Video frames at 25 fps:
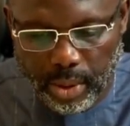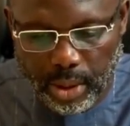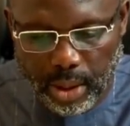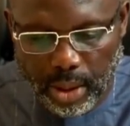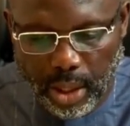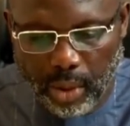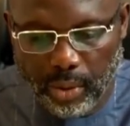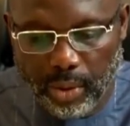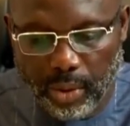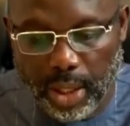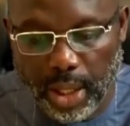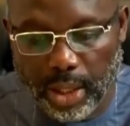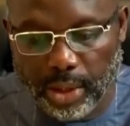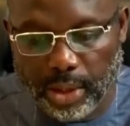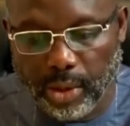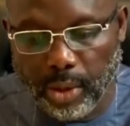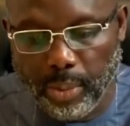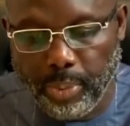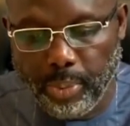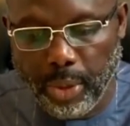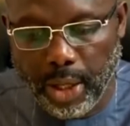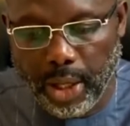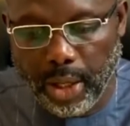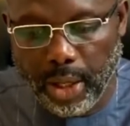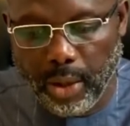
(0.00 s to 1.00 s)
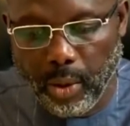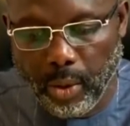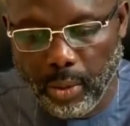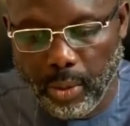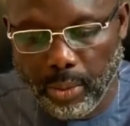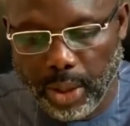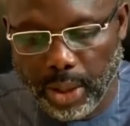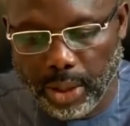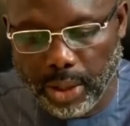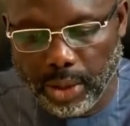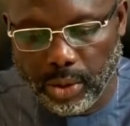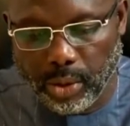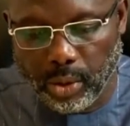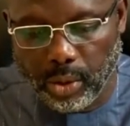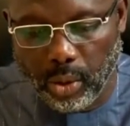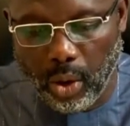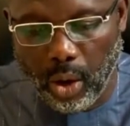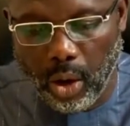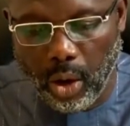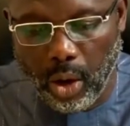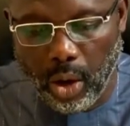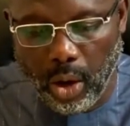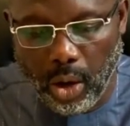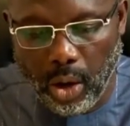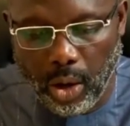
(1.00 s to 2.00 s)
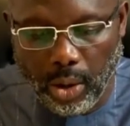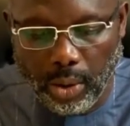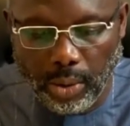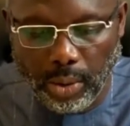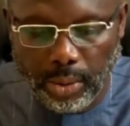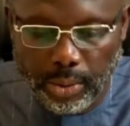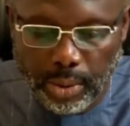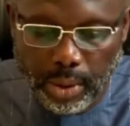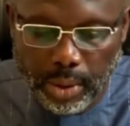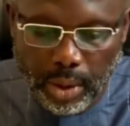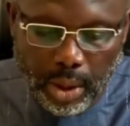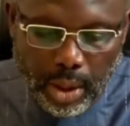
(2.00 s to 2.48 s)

I would like to pay homage to all